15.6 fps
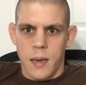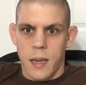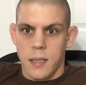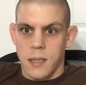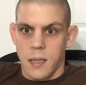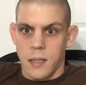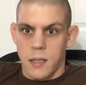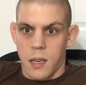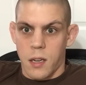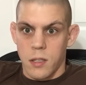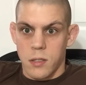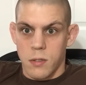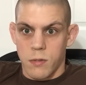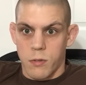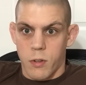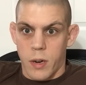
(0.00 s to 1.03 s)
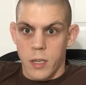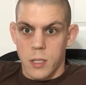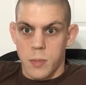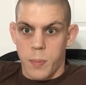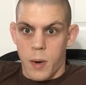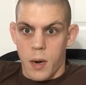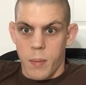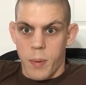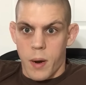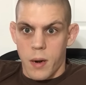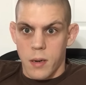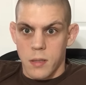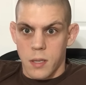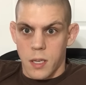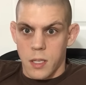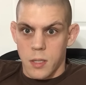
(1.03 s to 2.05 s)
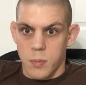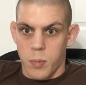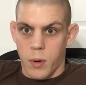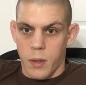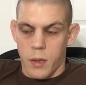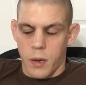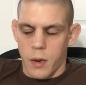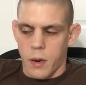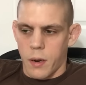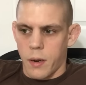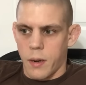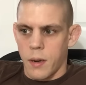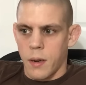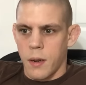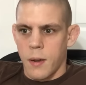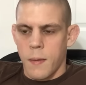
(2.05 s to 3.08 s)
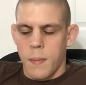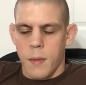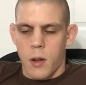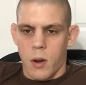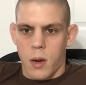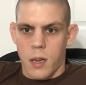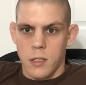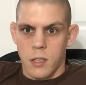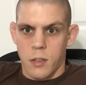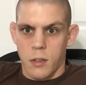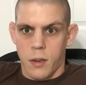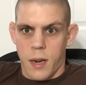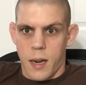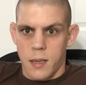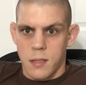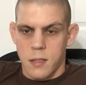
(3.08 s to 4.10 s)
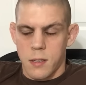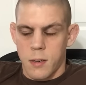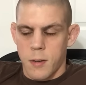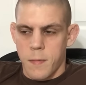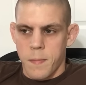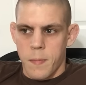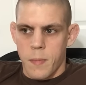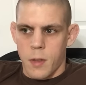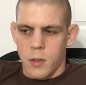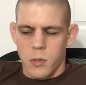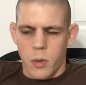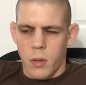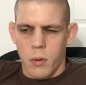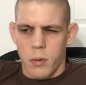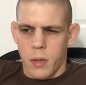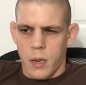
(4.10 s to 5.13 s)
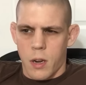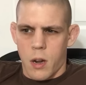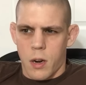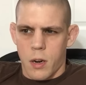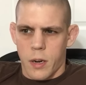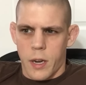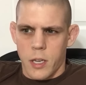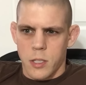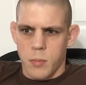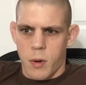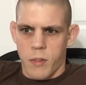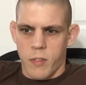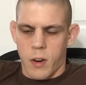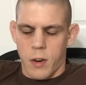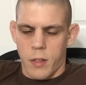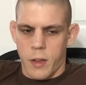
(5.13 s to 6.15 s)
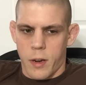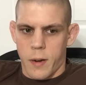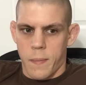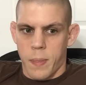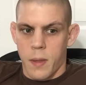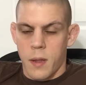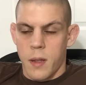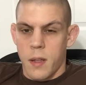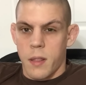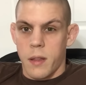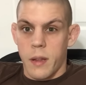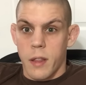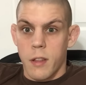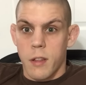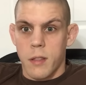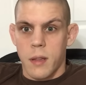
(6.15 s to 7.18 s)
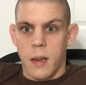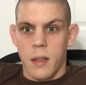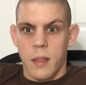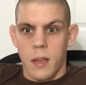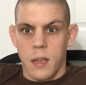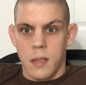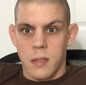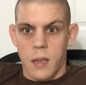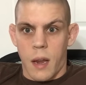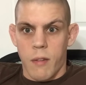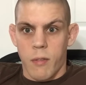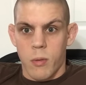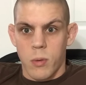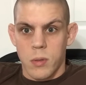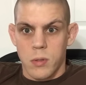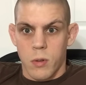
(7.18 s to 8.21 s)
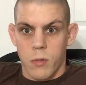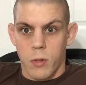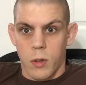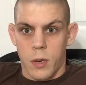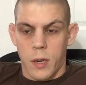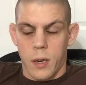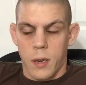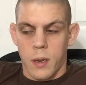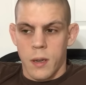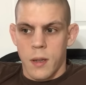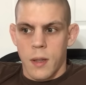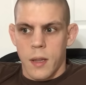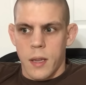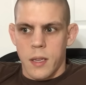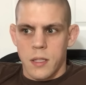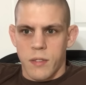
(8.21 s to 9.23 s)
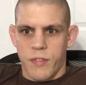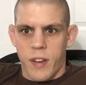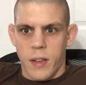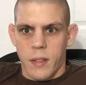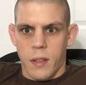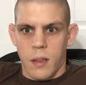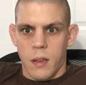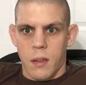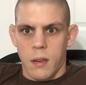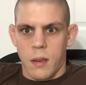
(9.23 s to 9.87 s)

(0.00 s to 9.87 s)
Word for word: Nate's got tons of great sparring partners like his brother and all kinds of other guys. So I don't think Conor catches him off guard there. The other thing I think is everyone's overlooking is the fact that